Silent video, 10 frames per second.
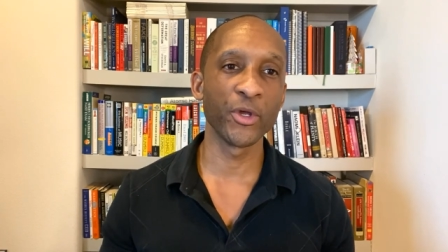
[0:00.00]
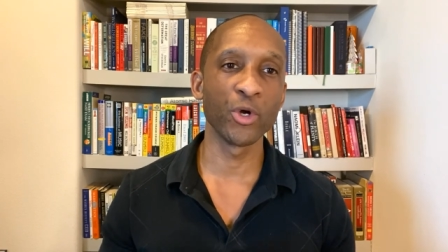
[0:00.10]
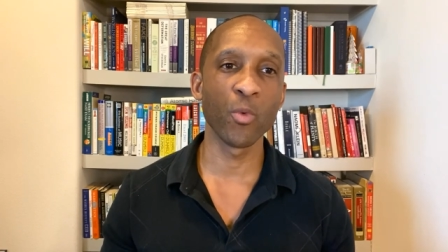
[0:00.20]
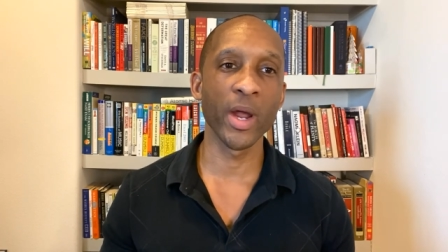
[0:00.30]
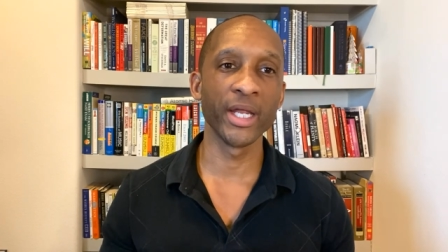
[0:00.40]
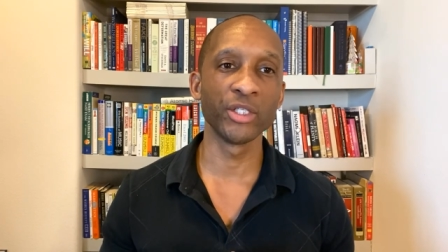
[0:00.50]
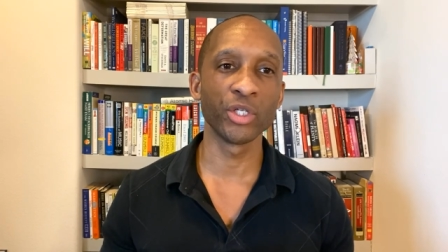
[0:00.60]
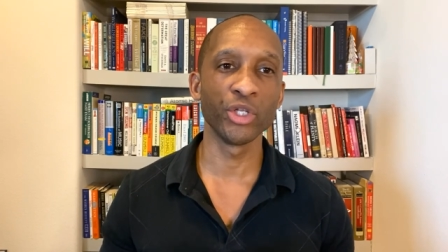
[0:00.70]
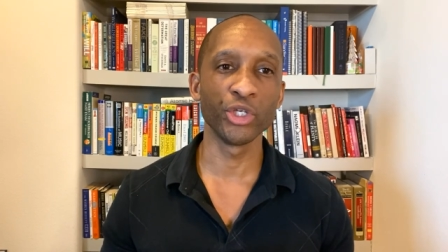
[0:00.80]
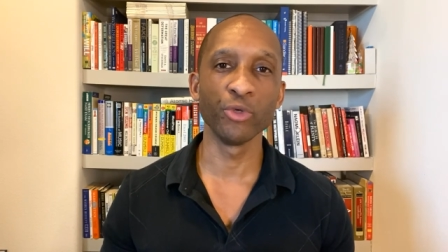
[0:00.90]
their way
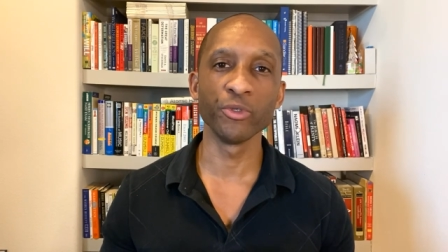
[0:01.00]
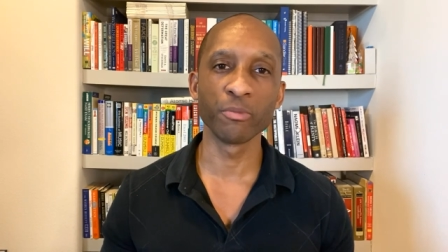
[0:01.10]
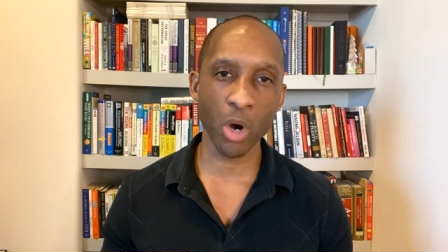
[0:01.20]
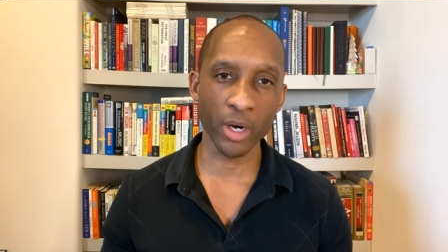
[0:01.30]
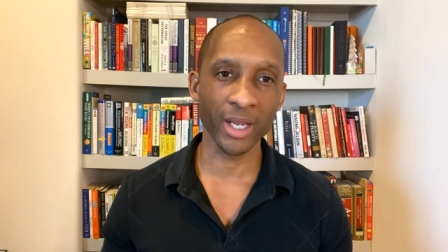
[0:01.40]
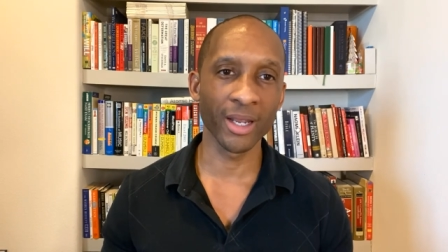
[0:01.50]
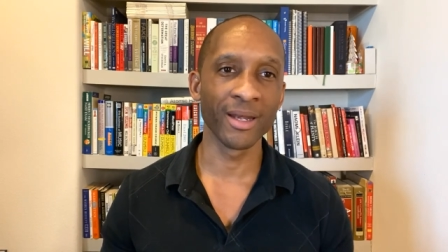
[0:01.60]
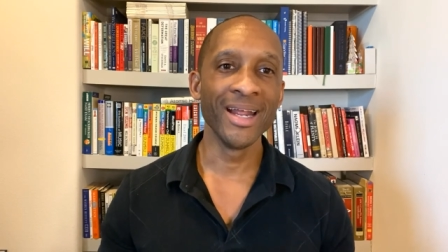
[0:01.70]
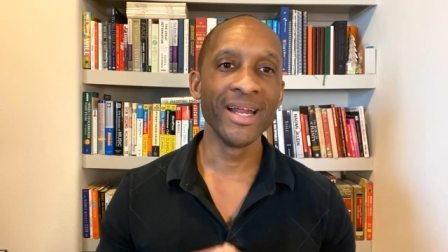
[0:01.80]
to the used market,